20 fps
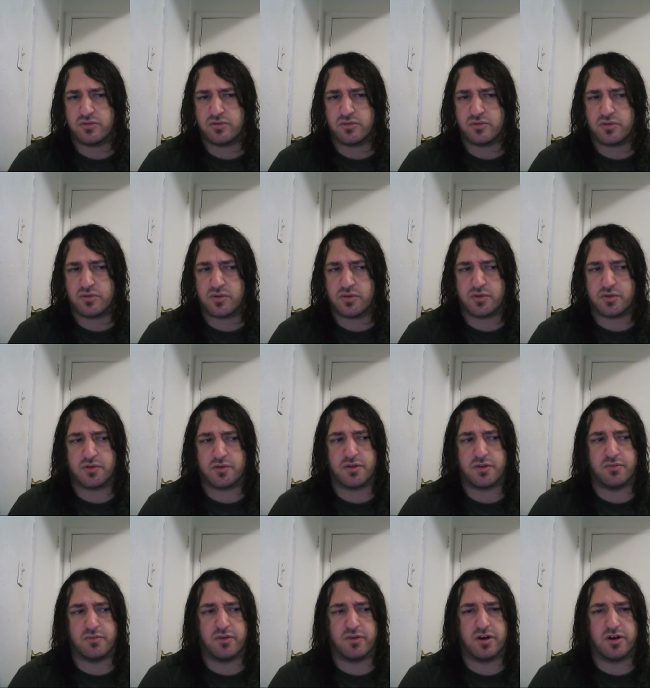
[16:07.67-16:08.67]

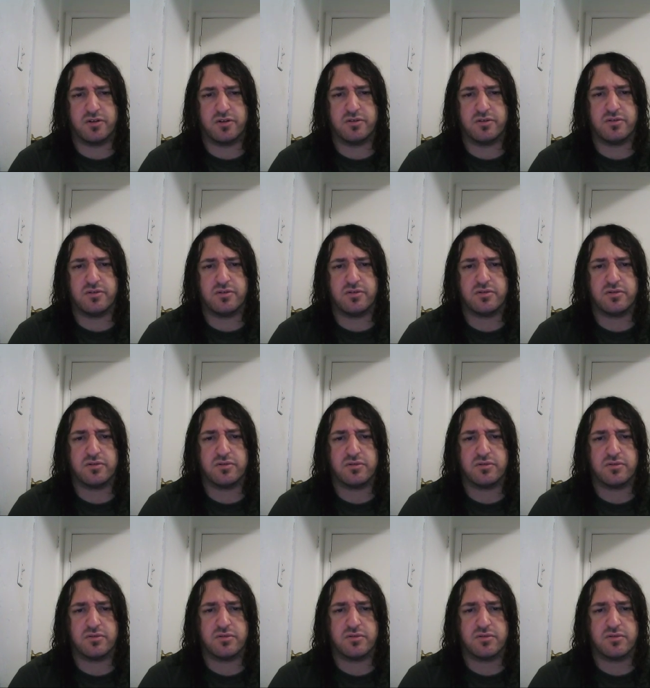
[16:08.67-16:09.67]
31.
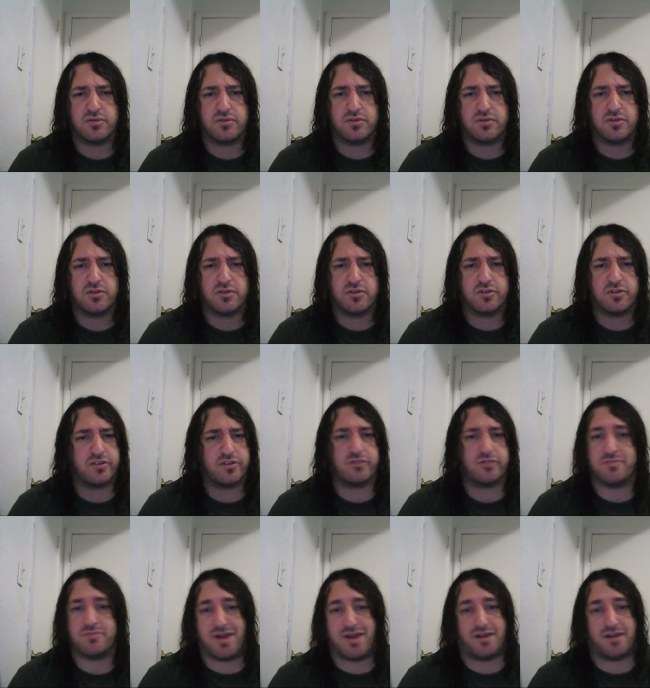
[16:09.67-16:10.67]

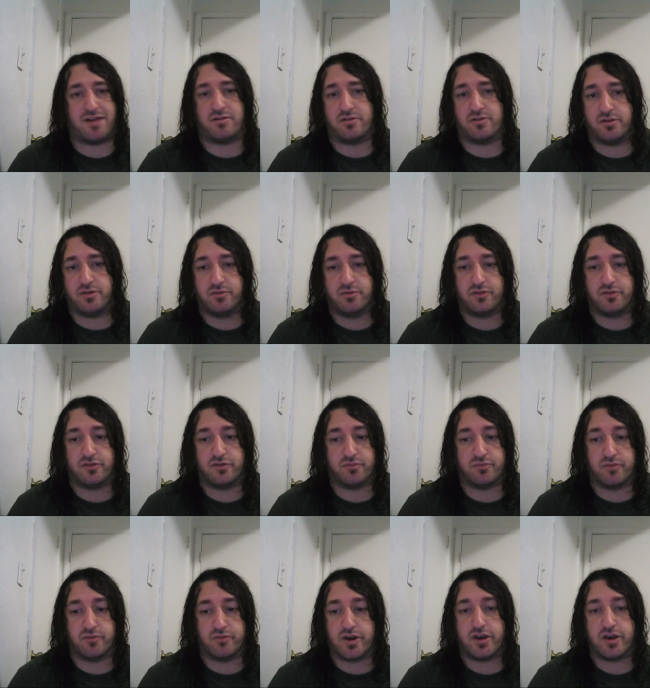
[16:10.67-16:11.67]
Doesn't matter. He was
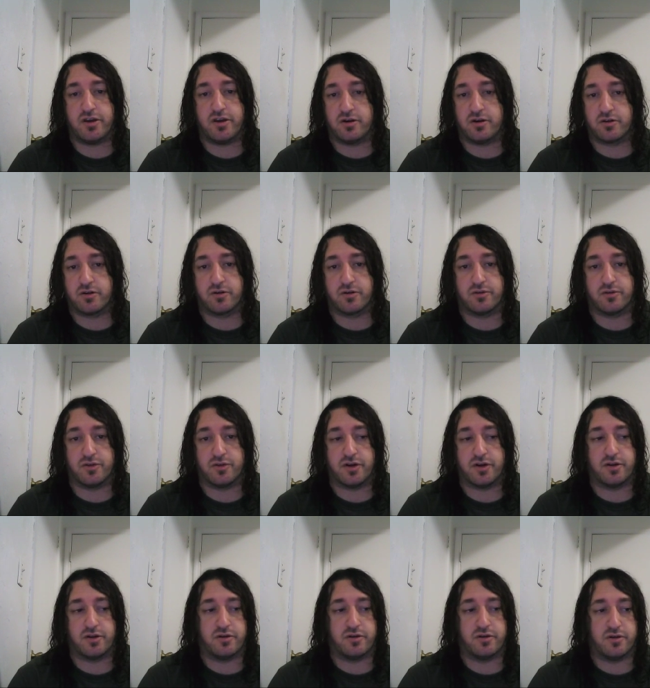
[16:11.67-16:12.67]
way younger
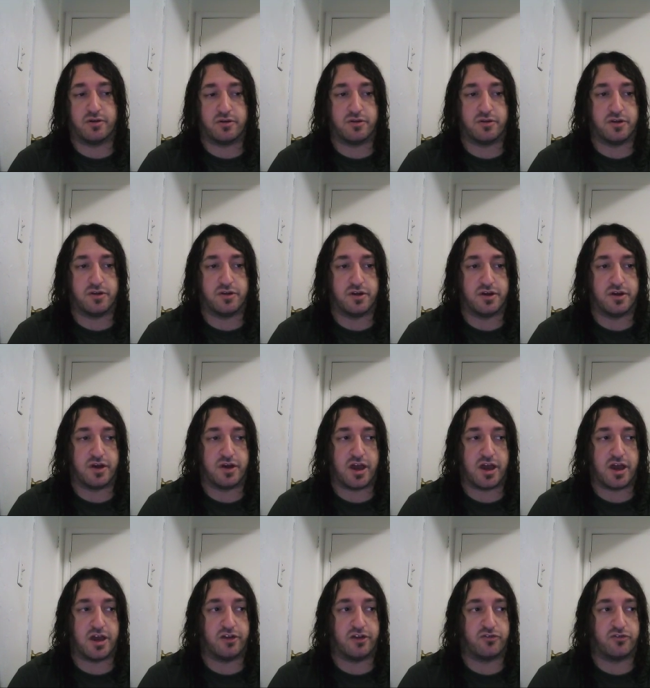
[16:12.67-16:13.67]
than the
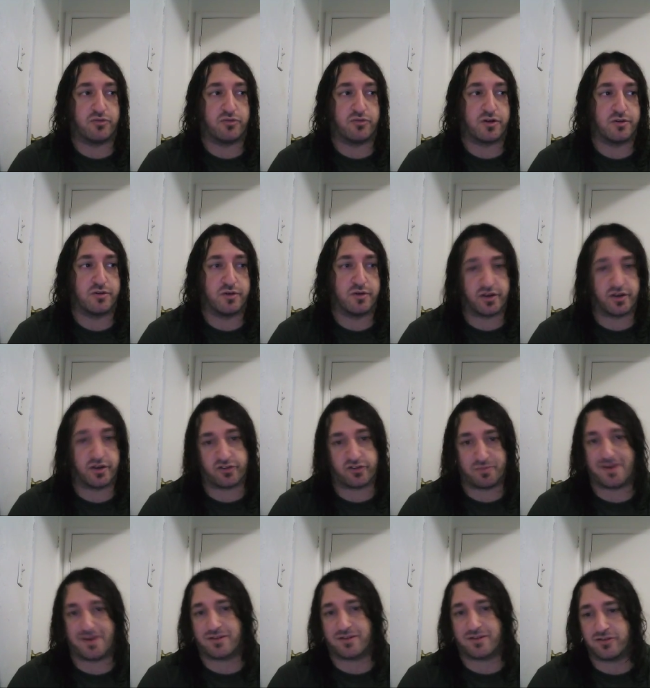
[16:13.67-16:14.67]
age where you
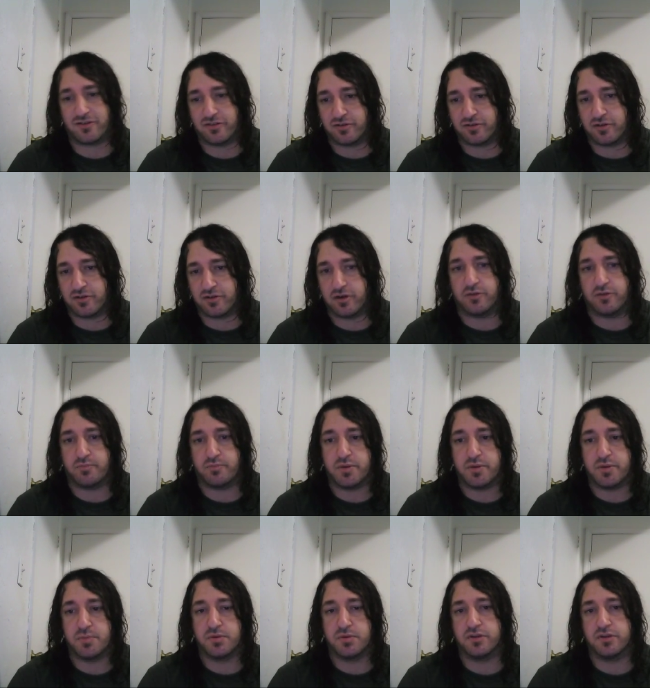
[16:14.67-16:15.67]
expect
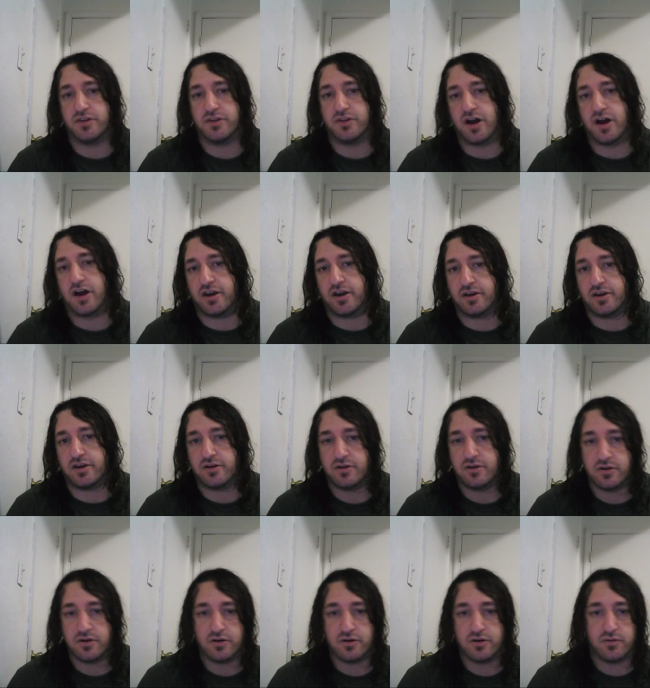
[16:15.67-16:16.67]
people to die,
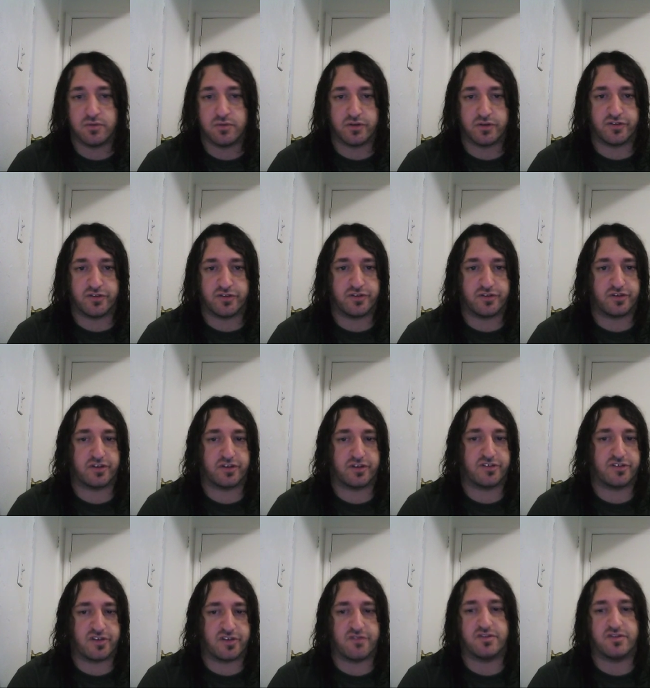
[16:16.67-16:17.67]
which is like
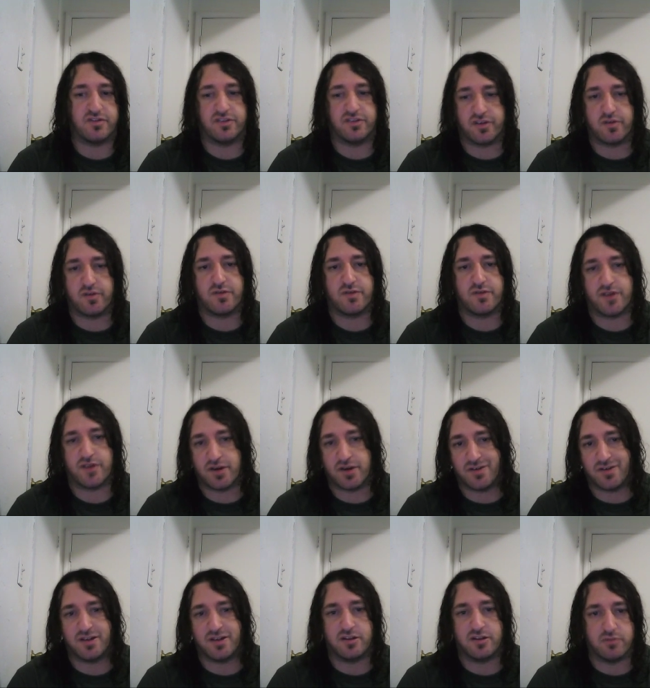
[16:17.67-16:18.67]
70, 75,
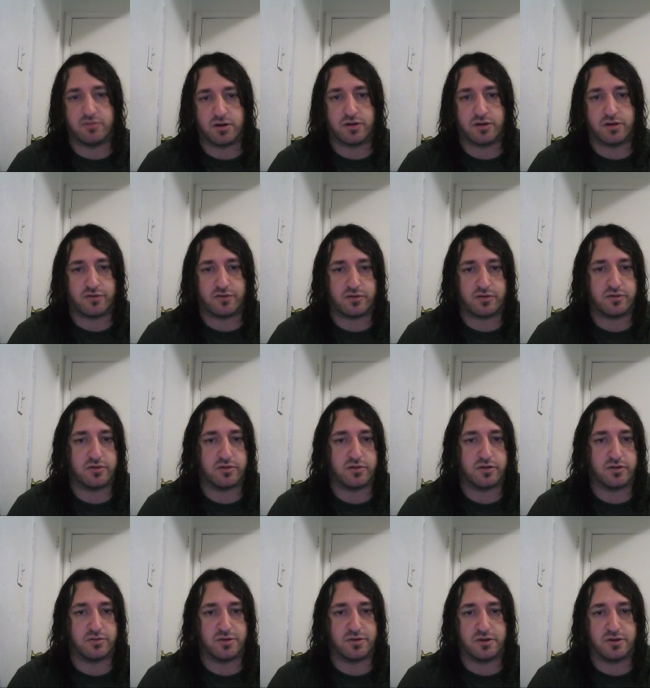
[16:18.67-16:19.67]
80, whatever. You know what
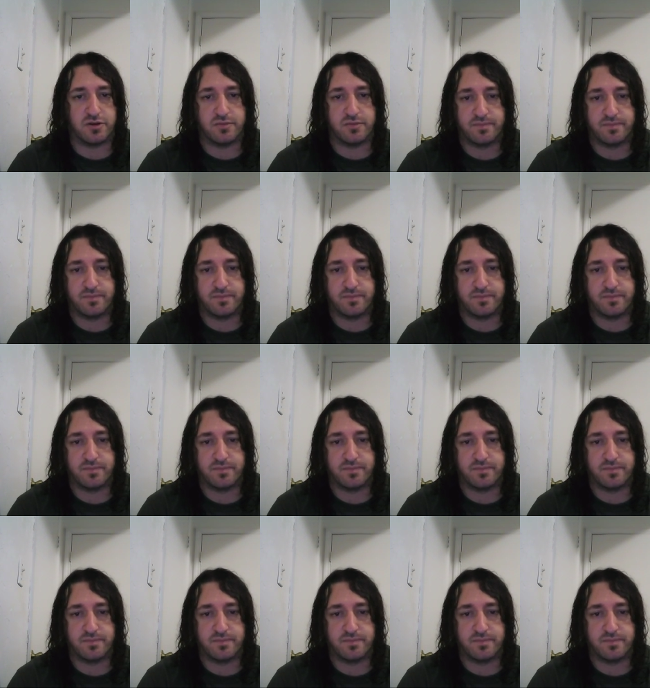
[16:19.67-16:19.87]
I mean?